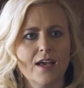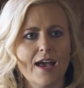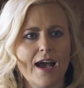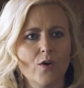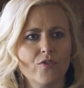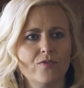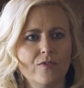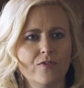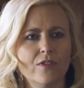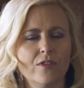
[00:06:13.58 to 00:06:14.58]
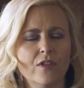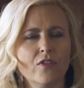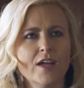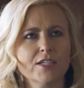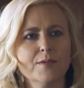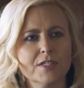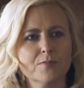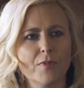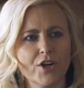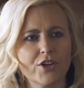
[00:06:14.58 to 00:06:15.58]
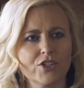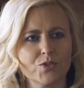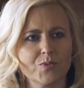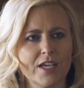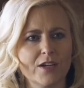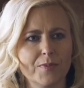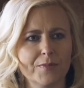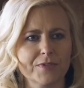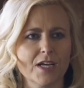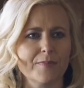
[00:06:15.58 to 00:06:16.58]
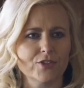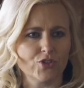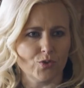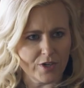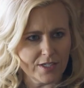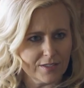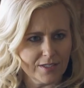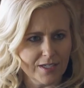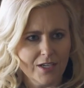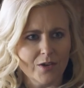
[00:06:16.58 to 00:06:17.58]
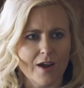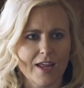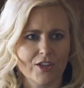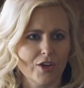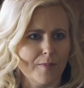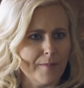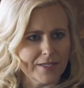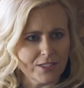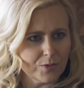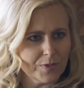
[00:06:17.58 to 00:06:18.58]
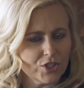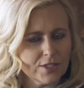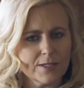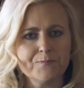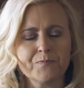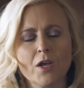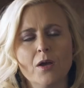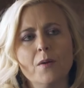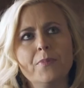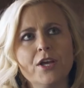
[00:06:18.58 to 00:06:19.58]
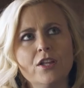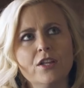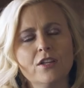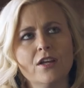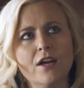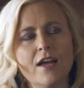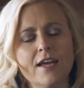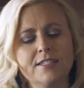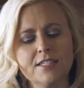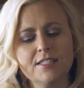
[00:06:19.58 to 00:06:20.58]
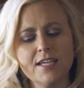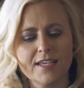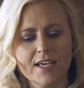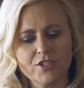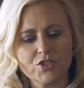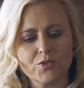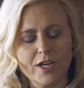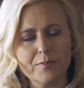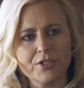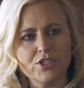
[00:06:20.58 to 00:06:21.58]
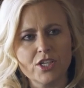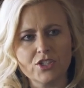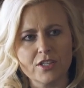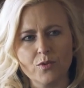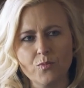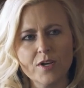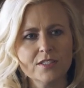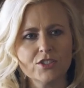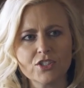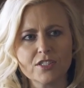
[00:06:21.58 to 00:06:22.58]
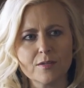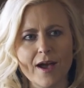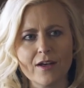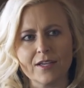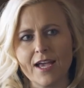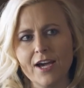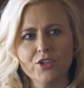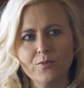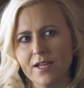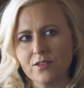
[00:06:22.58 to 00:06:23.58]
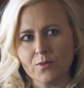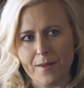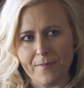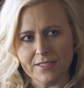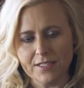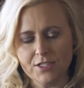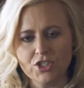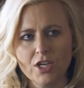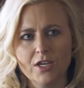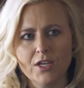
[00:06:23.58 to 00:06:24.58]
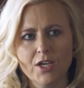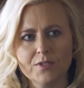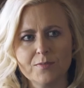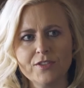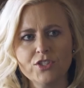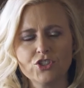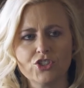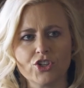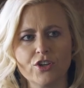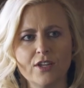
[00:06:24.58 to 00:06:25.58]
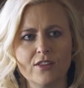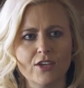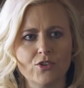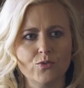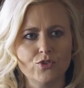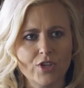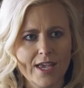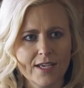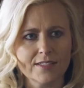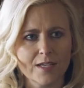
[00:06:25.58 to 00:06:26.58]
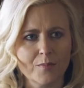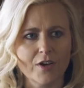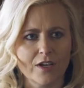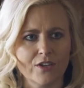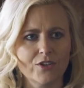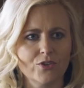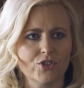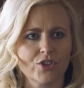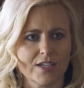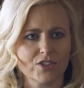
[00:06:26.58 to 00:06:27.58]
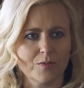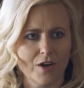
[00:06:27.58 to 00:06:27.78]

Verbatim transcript: how a lot of times as marketers we hear people talk about stories, mm. right? And you hear about messaging pitches. Yeah. But at Disney, I gained this great appreciation that it wasn't just about like how you write the right message. It was about this journey that you take someone who's your customer